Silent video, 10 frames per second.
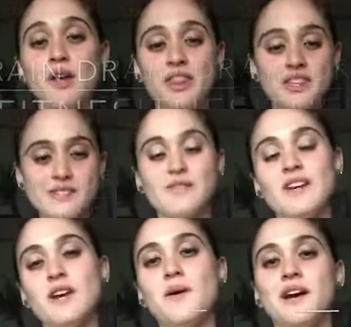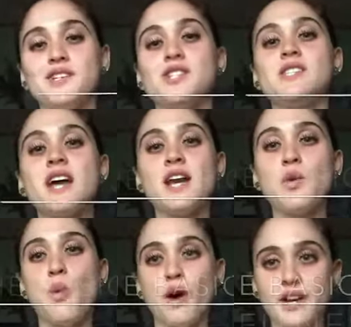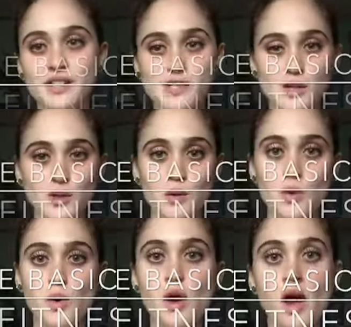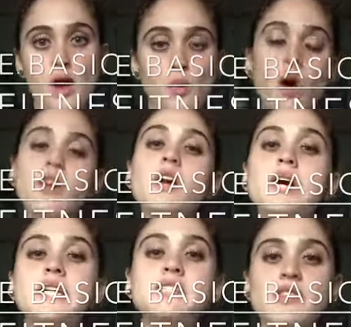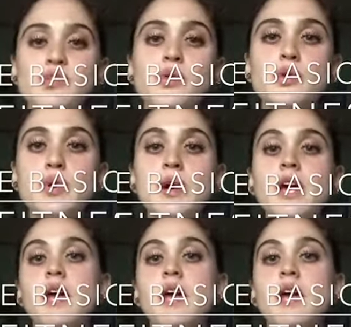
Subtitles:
in this video I just kind of wanted to walk you guys through